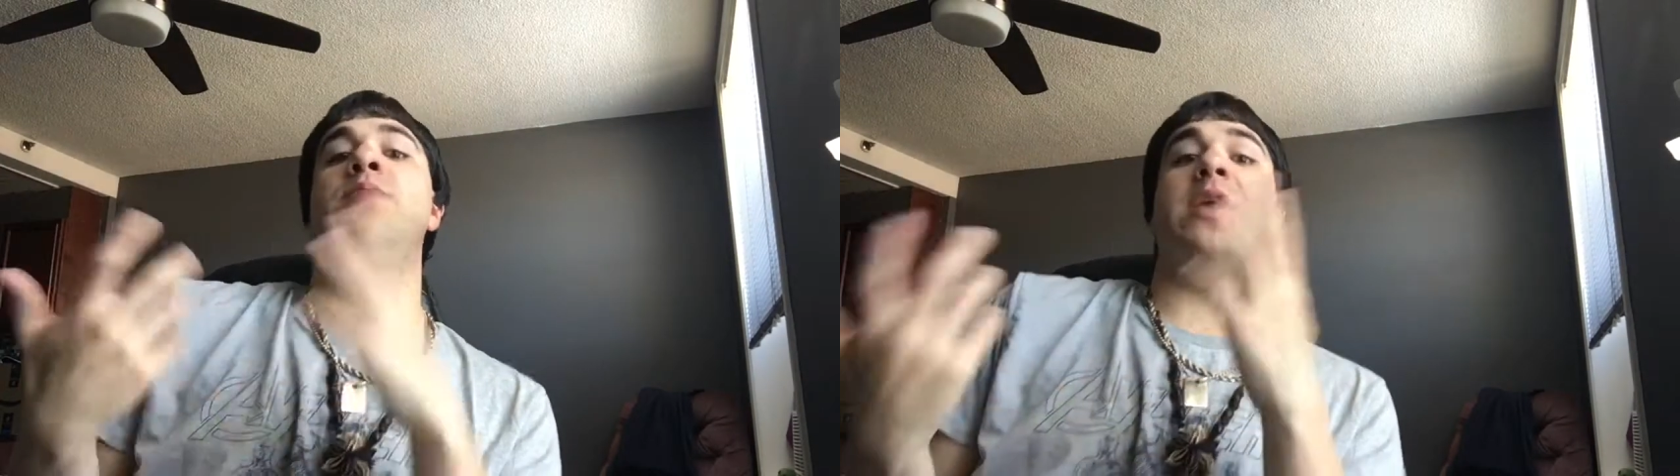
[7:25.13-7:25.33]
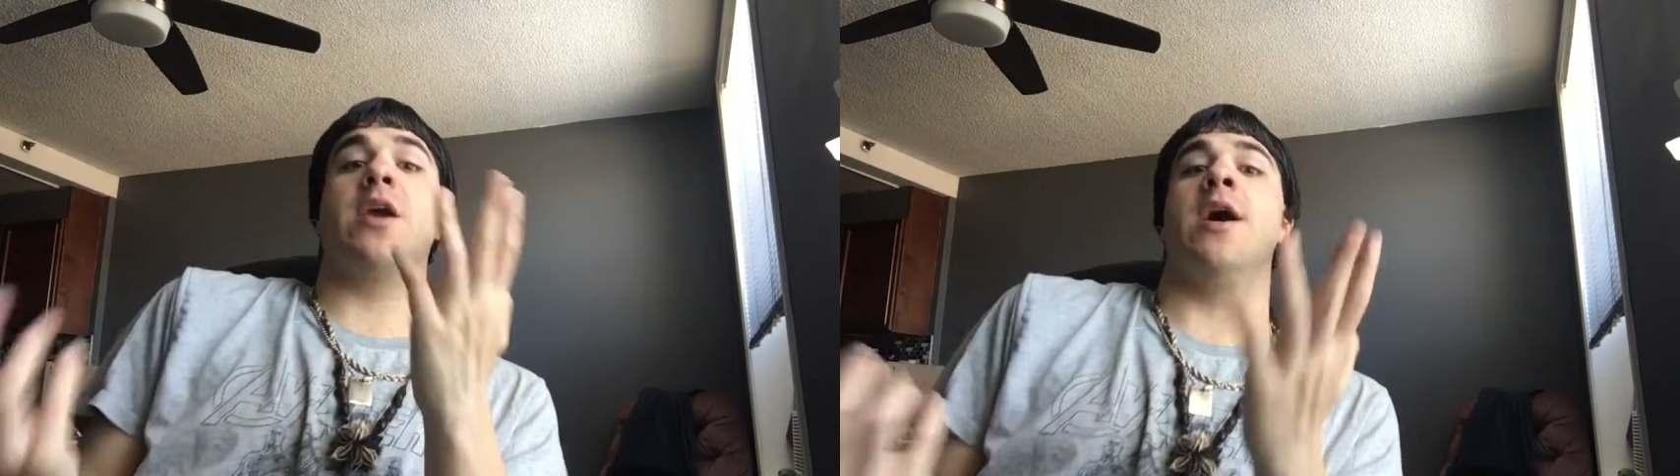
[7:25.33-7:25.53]

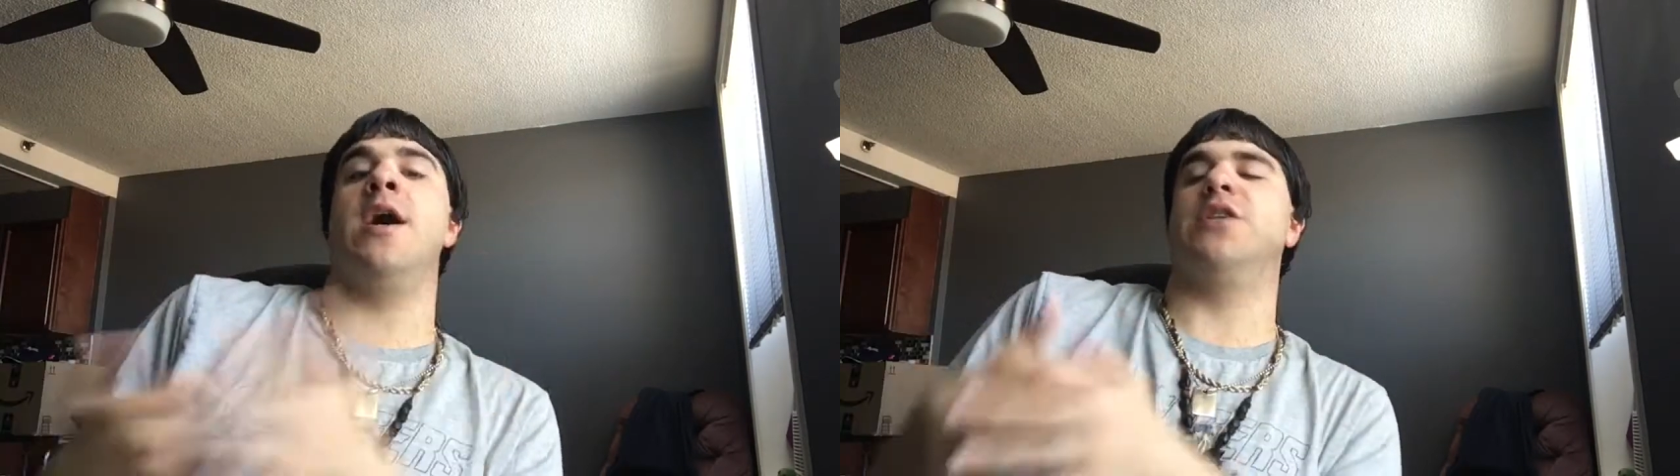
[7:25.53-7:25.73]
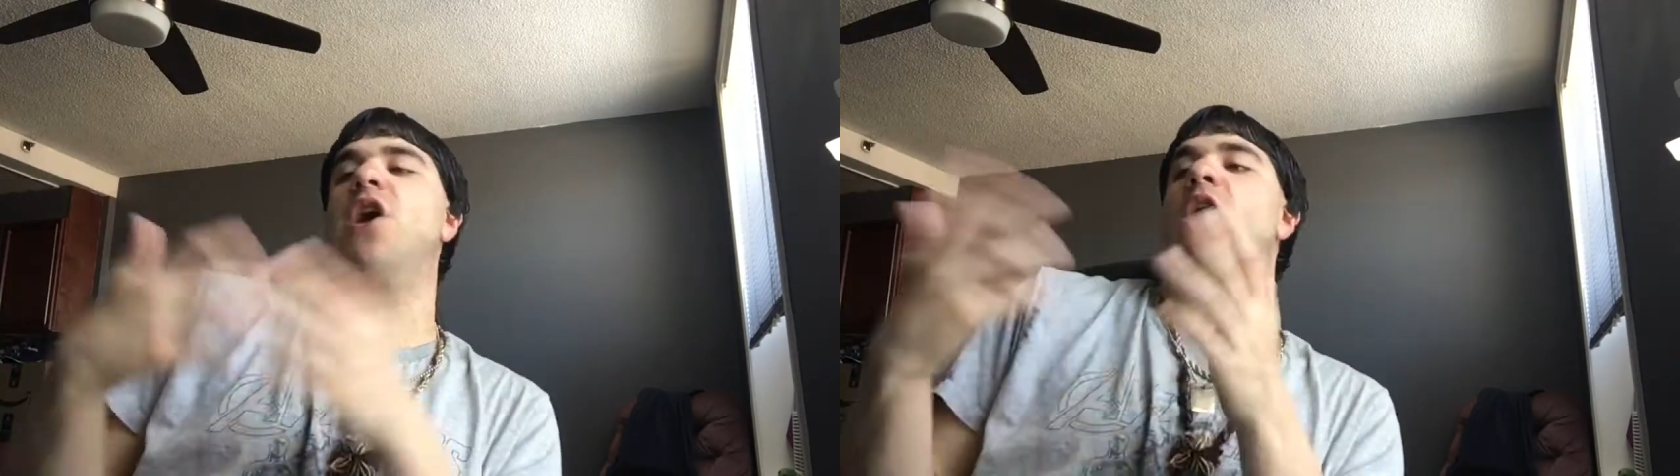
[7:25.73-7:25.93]

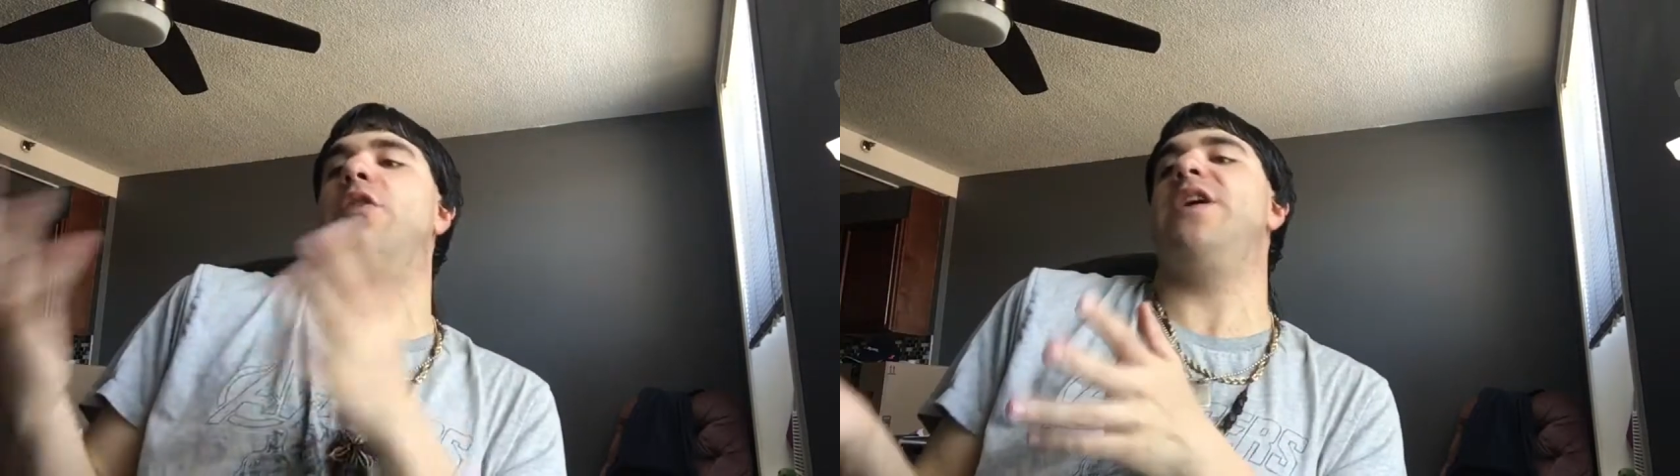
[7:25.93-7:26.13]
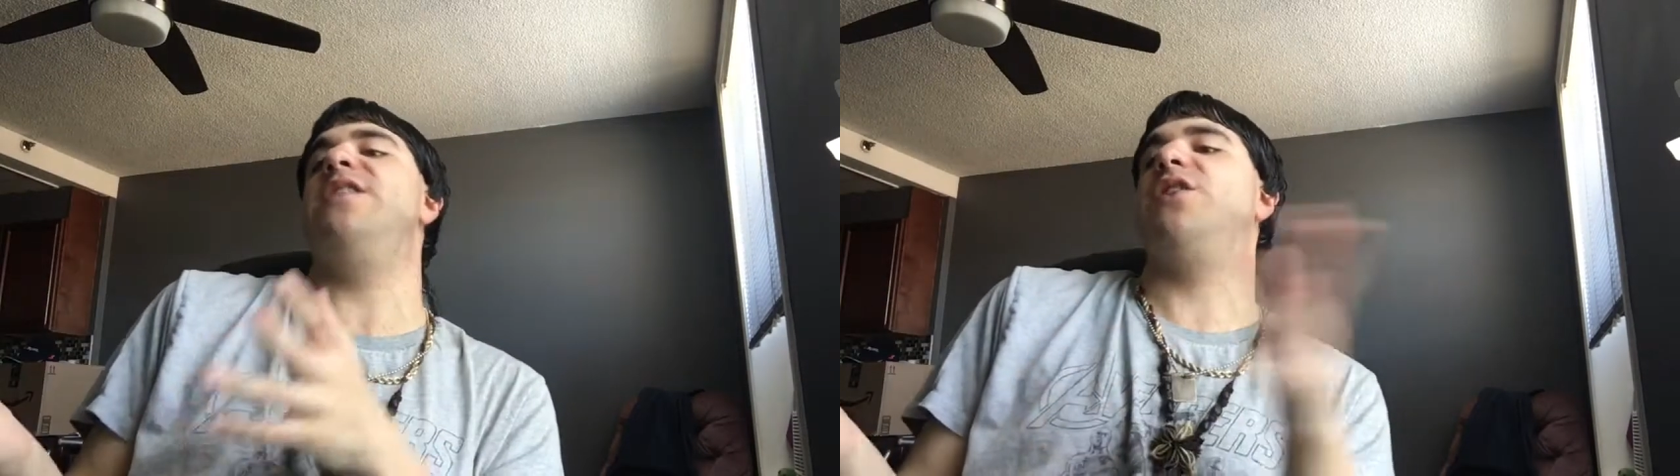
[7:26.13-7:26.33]
because all
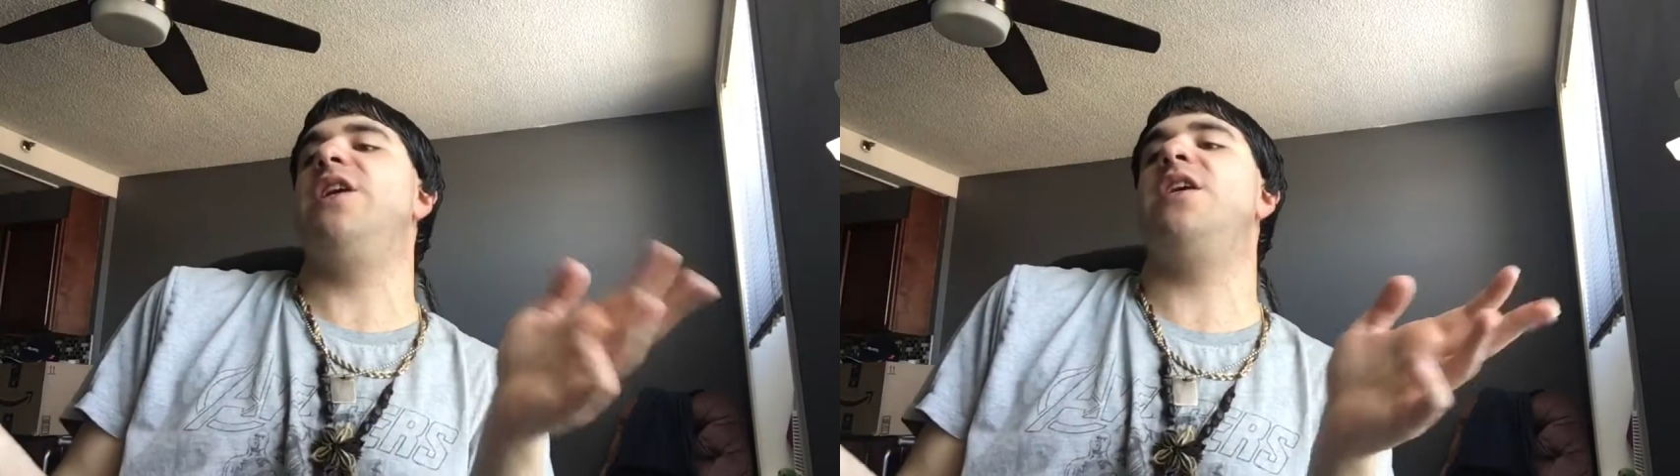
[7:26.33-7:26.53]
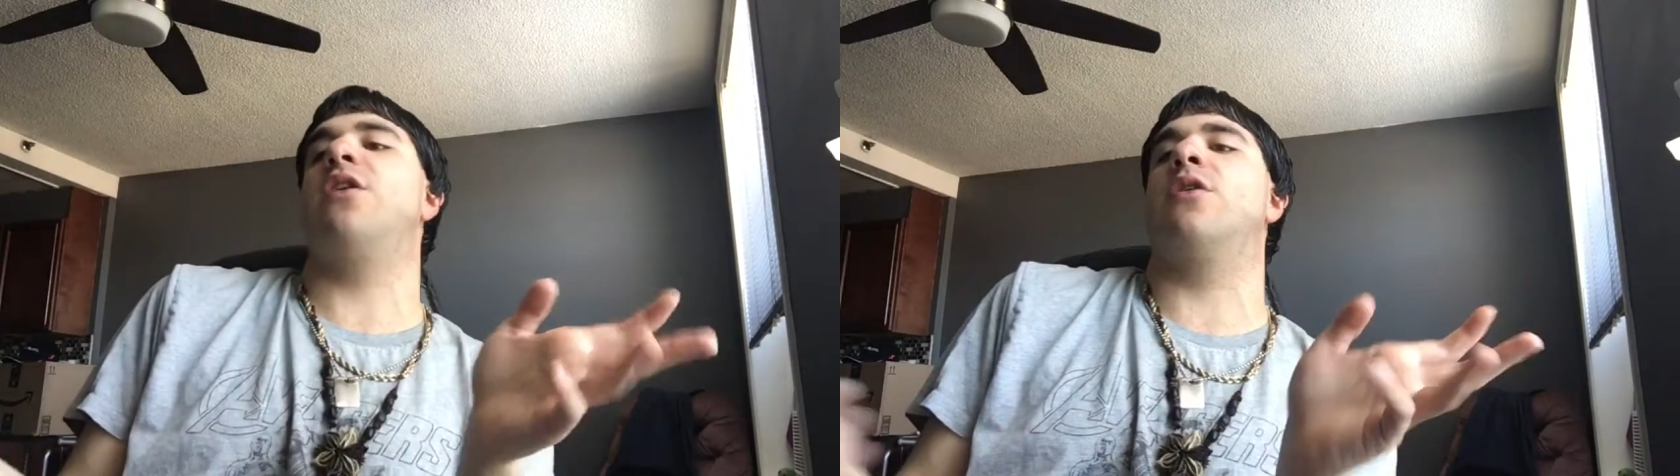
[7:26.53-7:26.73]
these
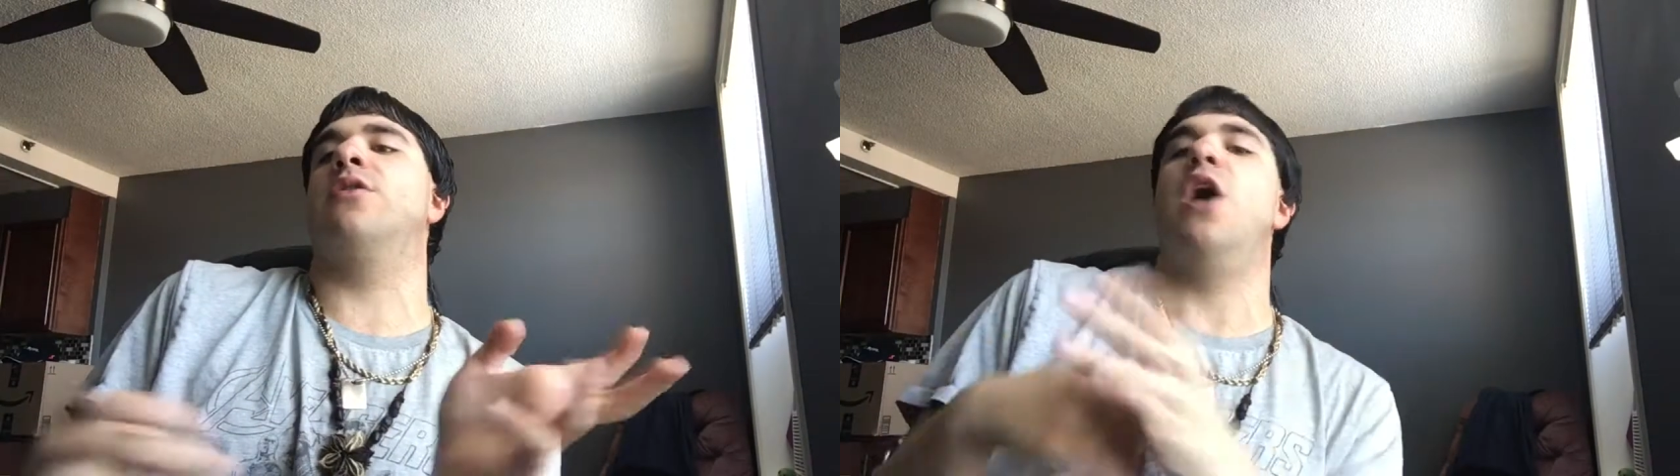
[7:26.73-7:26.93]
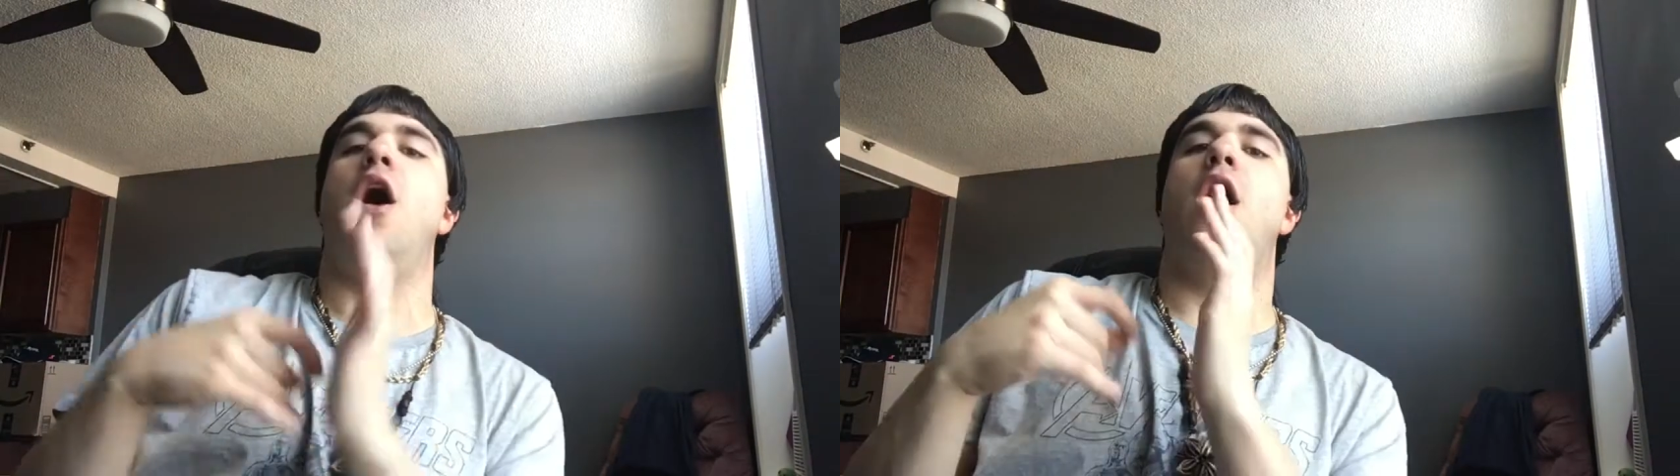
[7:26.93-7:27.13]
leaders